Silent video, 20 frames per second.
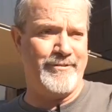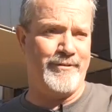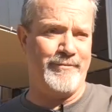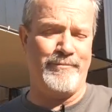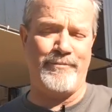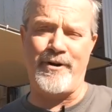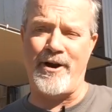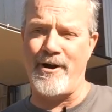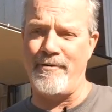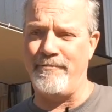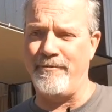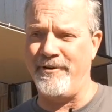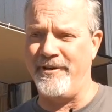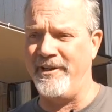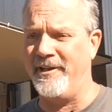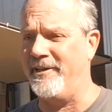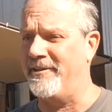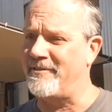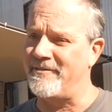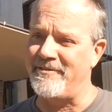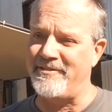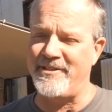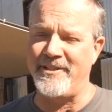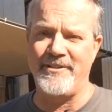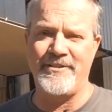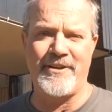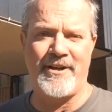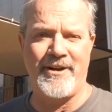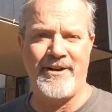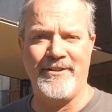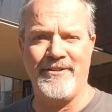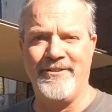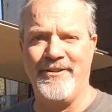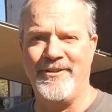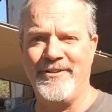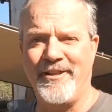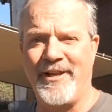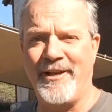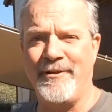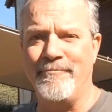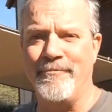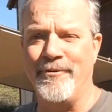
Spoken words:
the property, and she thought it looked like